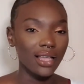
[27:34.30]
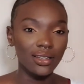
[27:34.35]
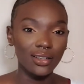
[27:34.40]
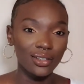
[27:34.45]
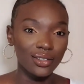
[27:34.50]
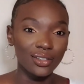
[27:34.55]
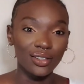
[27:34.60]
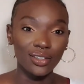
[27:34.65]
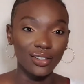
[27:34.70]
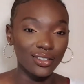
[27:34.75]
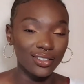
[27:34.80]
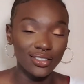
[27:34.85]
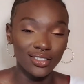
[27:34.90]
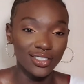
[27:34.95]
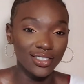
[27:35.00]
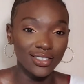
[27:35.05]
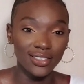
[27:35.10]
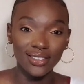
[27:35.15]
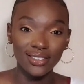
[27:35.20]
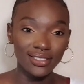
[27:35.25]
I don't
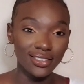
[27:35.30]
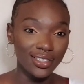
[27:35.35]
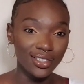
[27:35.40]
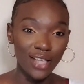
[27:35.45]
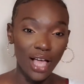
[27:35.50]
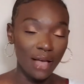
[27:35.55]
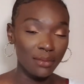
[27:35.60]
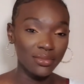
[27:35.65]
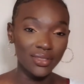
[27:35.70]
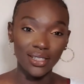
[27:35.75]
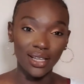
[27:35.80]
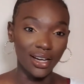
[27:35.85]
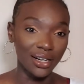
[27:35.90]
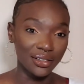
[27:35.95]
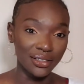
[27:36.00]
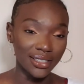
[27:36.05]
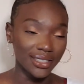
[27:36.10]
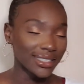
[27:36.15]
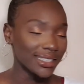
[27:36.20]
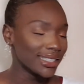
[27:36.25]
know. Just, I'm
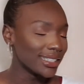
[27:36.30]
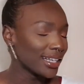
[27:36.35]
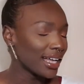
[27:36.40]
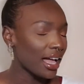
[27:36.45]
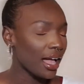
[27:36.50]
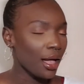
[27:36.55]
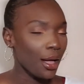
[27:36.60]
sorry.